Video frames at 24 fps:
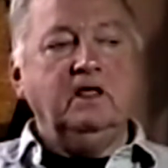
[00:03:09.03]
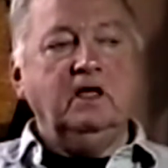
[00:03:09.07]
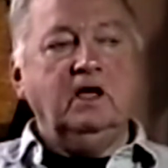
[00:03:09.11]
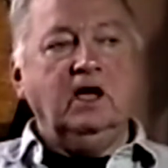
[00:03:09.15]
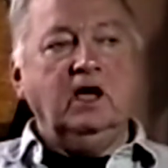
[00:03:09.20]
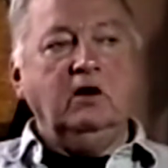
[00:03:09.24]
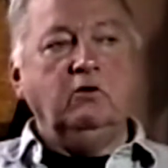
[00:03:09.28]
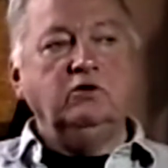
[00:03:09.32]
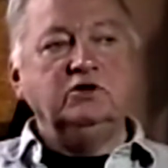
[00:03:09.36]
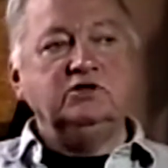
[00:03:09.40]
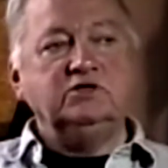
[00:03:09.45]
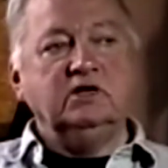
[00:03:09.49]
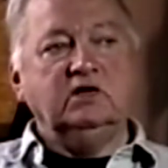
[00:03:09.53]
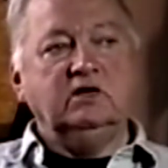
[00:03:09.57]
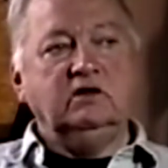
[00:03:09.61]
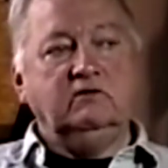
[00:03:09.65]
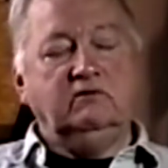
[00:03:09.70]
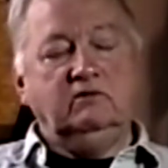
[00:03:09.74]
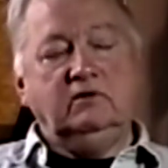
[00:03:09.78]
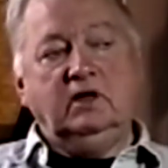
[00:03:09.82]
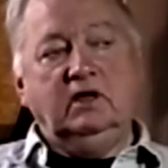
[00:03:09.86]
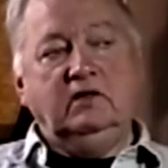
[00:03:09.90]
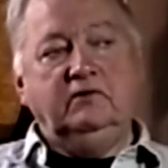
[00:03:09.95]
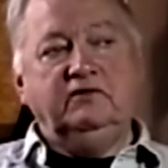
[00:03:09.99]
I wish I could.
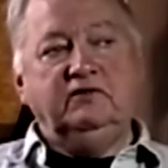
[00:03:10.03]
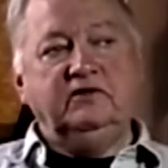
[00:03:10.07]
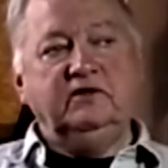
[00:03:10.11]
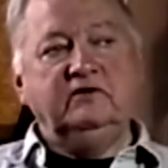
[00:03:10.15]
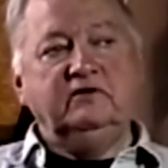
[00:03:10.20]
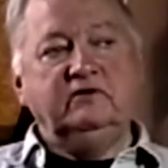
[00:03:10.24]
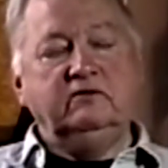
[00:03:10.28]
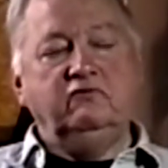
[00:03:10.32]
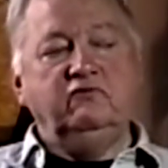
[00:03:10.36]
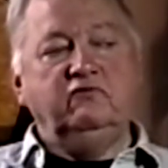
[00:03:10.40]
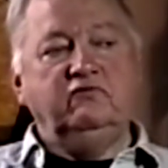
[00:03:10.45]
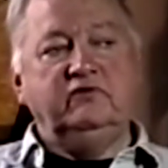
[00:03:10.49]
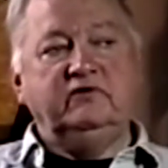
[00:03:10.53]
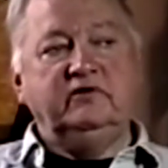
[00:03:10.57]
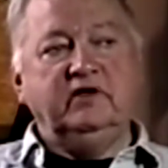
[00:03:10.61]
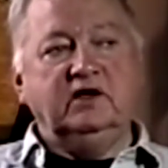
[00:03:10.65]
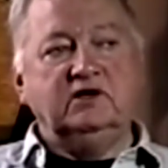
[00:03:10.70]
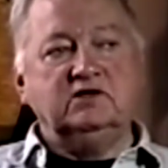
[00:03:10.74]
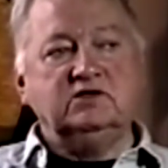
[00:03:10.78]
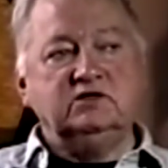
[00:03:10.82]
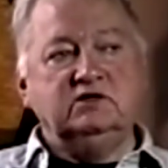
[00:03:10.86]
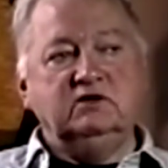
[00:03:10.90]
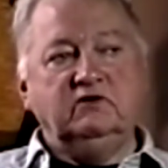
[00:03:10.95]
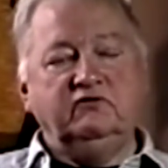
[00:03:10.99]
I think some of it's
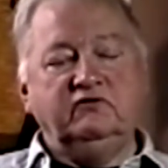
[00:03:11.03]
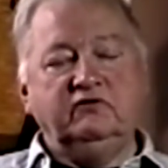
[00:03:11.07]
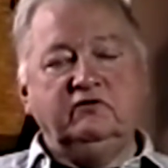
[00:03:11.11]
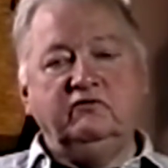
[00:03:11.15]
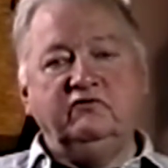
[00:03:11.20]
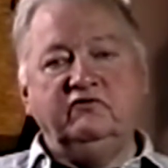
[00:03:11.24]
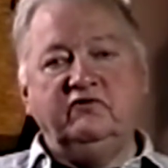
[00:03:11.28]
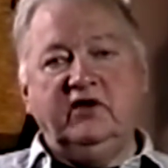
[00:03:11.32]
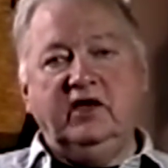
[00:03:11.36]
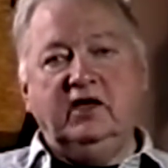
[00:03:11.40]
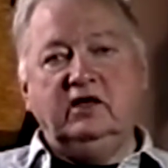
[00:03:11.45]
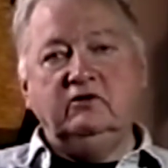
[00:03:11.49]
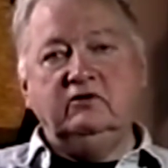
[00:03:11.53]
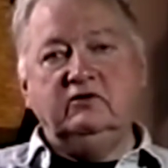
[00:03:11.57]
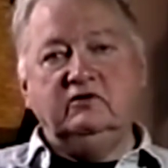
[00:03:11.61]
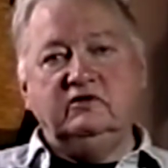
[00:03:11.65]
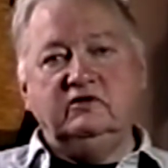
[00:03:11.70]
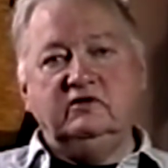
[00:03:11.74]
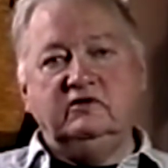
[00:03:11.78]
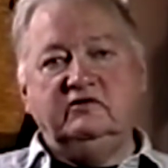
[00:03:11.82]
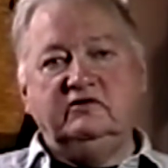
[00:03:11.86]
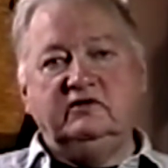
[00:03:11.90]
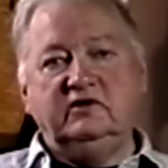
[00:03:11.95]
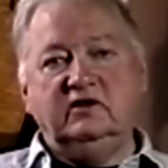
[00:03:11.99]
actually of some value
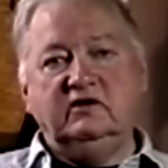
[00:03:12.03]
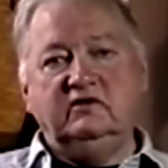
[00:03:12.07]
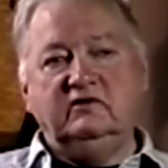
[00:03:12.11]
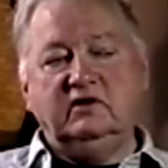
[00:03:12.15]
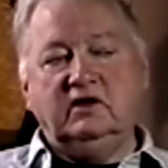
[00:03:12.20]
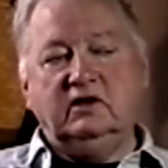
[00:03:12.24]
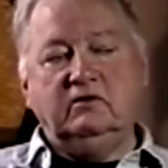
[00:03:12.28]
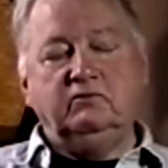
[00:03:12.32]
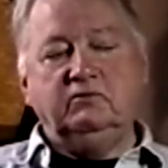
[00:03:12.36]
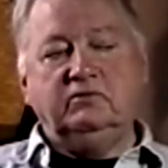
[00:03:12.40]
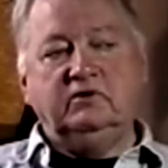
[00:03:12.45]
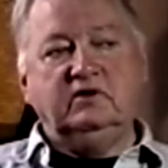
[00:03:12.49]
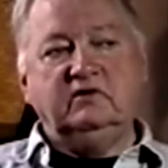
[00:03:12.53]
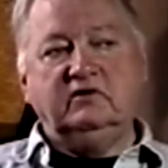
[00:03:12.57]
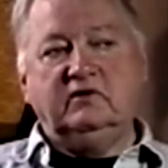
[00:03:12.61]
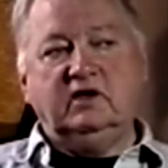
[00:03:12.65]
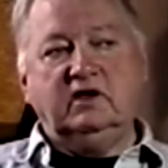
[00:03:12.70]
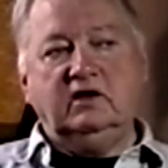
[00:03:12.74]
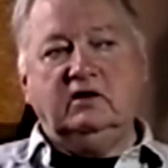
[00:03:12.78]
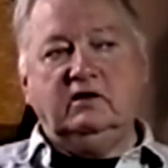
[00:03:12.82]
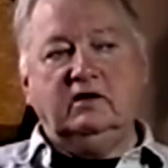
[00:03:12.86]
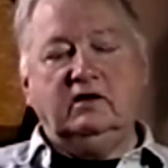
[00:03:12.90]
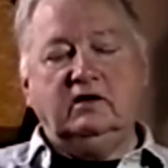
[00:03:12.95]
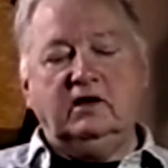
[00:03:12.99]
these days because
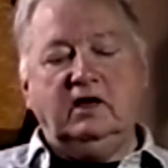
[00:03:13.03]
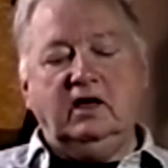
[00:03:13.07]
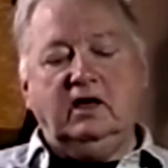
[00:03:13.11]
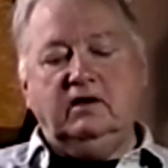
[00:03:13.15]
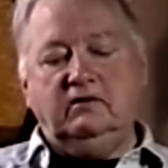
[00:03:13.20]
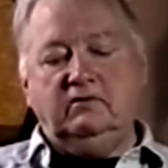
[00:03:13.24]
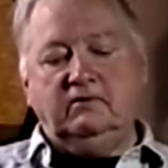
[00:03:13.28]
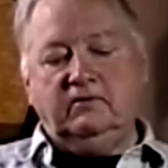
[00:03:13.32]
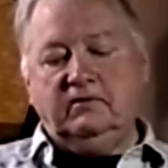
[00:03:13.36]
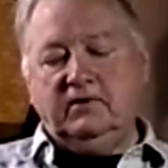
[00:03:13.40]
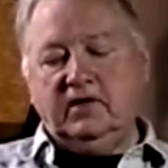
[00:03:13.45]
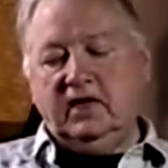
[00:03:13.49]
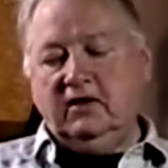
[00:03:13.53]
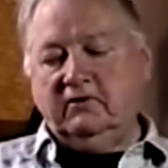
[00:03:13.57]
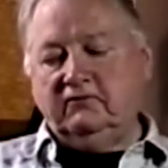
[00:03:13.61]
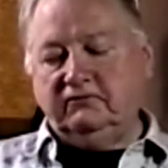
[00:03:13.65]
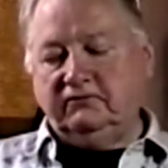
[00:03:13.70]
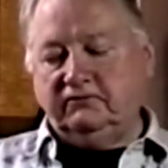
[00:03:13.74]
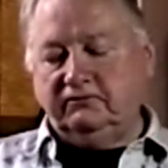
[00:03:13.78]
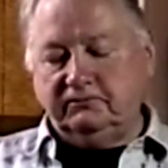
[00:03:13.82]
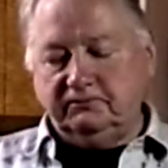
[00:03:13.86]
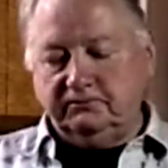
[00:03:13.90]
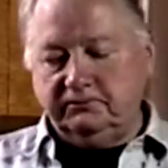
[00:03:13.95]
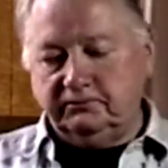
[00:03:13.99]
I have
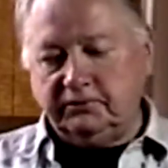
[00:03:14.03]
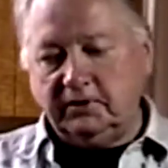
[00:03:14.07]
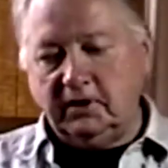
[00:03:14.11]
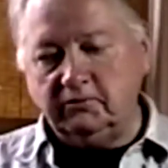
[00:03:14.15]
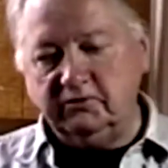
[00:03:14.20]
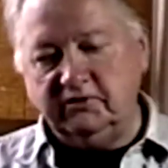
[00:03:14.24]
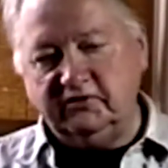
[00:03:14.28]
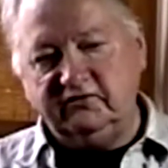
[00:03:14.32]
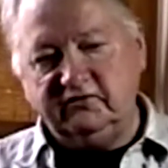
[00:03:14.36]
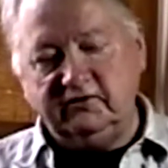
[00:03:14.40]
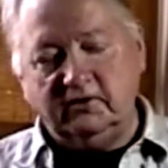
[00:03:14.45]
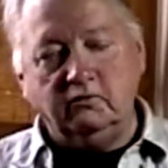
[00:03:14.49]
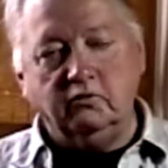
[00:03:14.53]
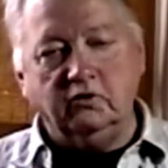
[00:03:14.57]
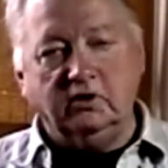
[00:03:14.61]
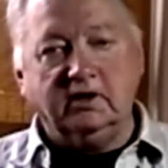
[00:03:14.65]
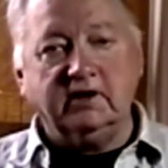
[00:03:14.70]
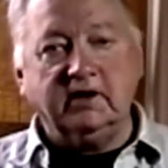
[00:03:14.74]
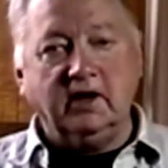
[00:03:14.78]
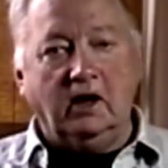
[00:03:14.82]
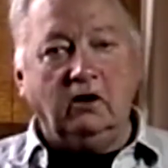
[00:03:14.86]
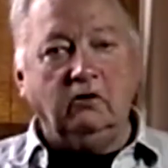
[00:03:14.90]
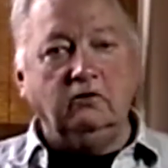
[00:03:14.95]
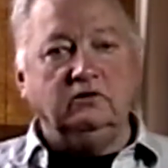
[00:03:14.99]
probably somewhere
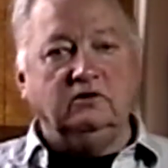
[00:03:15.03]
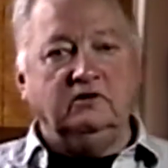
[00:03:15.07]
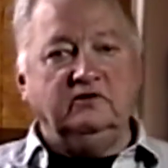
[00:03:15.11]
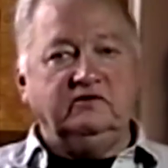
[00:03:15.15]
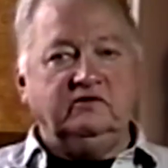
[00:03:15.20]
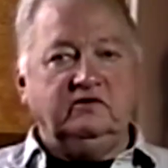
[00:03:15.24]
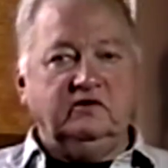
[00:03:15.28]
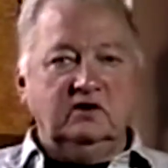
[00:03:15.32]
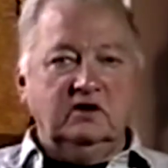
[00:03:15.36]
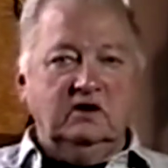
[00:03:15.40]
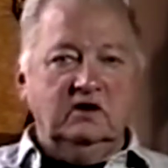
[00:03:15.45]
countless